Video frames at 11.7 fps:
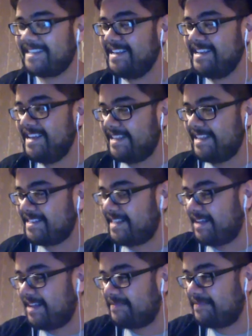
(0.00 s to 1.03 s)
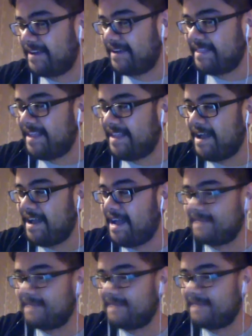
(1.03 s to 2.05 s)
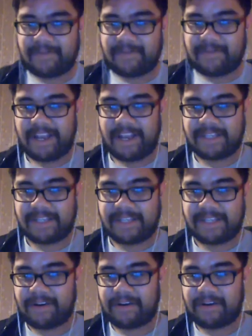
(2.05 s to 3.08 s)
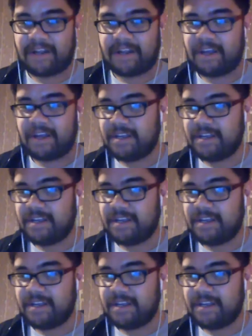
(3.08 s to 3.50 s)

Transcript: a lot of fun. I'm gonna stop the broadcast here and